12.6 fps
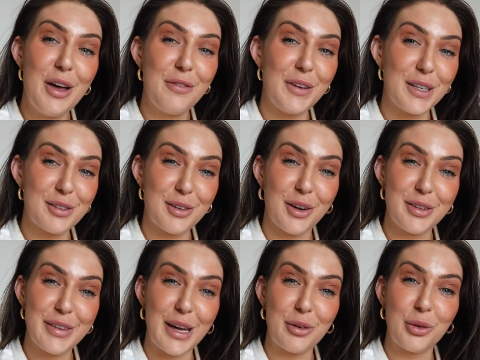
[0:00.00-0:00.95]
fingers
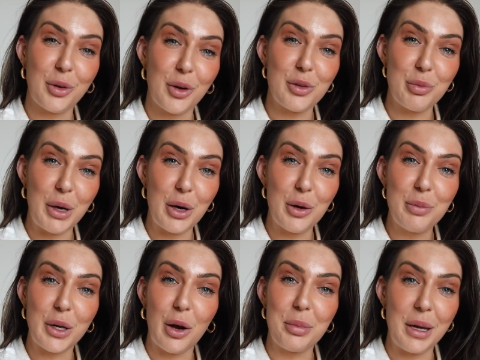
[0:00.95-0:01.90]
crossed that all goes well
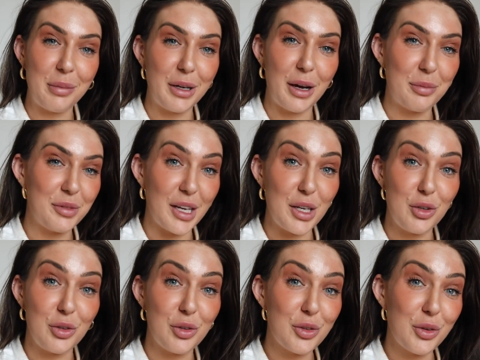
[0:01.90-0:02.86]
but I'll be able to update
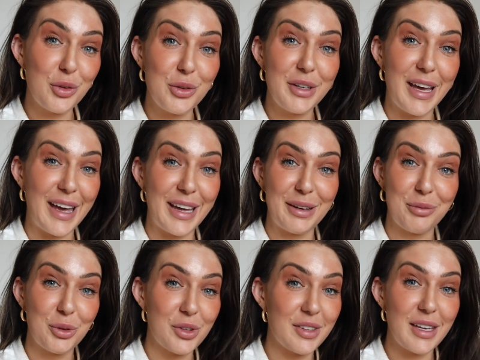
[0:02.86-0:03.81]
you soon and
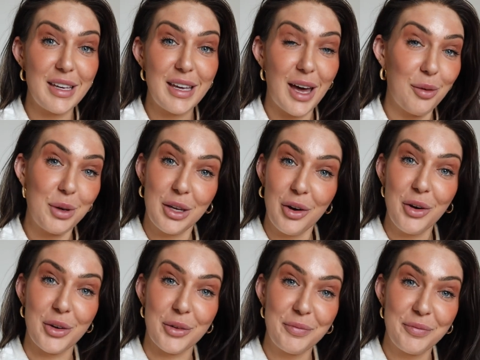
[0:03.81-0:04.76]
we'll see how we
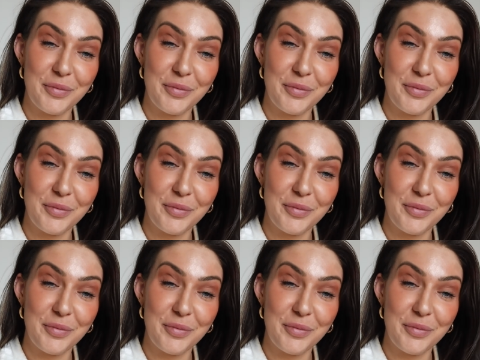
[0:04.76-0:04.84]
go.